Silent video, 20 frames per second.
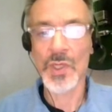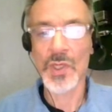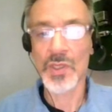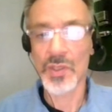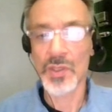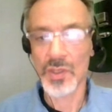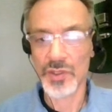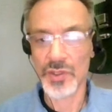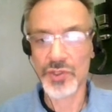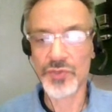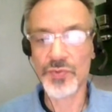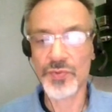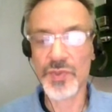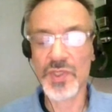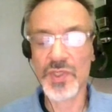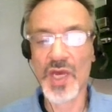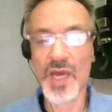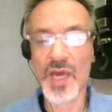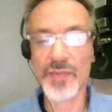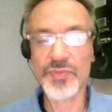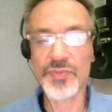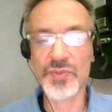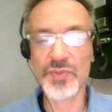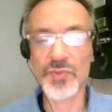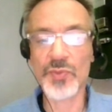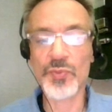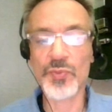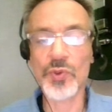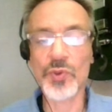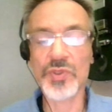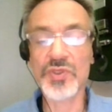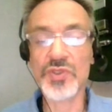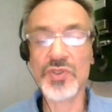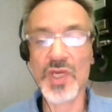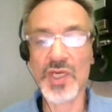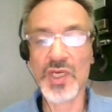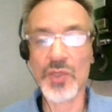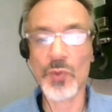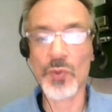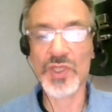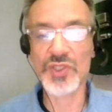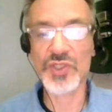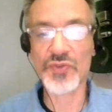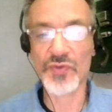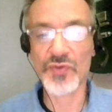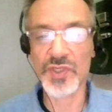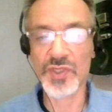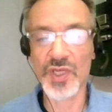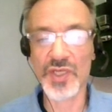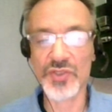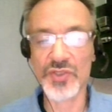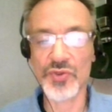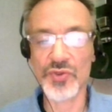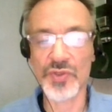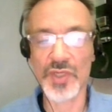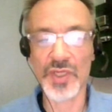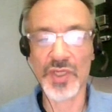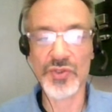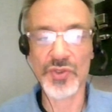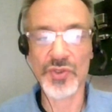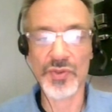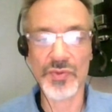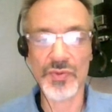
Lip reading: Let's recap some important takeaways for Task 2.2.